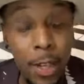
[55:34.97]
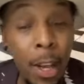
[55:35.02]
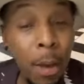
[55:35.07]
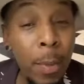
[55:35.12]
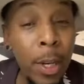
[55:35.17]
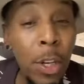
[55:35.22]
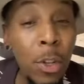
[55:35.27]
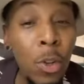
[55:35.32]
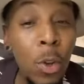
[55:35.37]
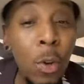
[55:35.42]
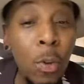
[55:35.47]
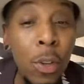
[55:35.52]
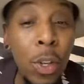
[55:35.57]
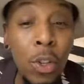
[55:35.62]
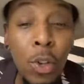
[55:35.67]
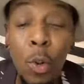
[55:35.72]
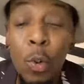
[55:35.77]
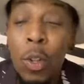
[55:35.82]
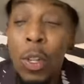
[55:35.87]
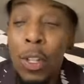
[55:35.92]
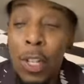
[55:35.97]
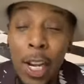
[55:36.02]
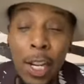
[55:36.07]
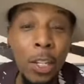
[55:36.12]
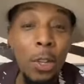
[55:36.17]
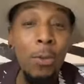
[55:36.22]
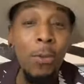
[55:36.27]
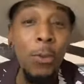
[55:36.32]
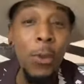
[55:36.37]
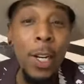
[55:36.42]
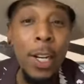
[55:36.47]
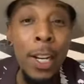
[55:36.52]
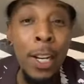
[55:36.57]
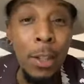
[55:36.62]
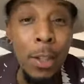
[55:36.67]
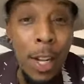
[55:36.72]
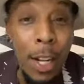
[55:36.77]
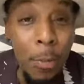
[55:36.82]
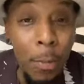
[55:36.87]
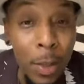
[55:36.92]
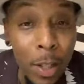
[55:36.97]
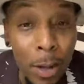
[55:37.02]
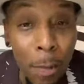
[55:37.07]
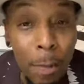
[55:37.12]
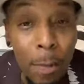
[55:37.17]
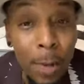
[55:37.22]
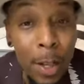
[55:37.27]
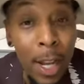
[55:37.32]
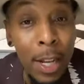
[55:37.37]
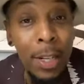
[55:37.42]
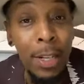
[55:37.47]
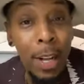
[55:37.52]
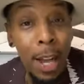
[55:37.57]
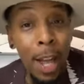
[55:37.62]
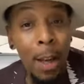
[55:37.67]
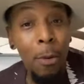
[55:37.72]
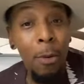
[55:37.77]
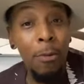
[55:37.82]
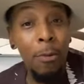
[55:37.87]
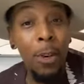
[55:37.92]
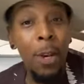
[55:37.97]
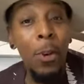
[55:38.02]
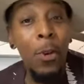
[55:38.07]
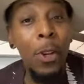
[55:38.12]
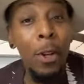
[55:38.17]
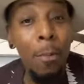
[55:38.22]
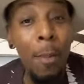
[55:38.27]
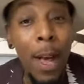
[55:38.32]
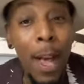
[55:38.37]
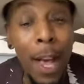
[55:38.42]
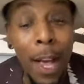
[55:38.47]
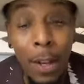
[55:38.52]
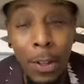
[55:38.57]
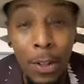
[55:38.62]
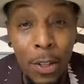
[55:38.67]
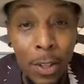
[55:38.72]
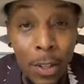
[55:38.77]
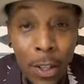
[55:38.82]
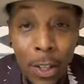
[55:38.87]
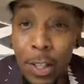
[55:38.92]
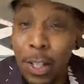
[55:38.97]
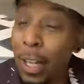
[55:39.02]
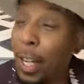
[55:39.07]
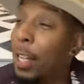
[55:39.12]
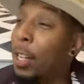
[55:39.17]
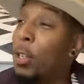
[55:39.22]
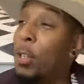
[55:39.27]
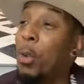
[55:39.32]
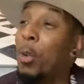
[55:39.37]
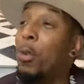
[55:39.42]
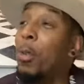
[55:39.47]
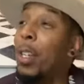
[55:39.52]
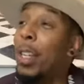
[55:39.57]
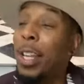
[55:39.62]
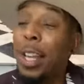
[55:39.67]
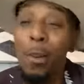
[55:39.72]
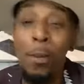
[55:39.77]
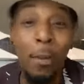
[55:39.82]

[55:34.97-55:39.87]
Tell me the truth. The truth will set you free. That's that was the that's how it flowed in my house. Just tell the truth.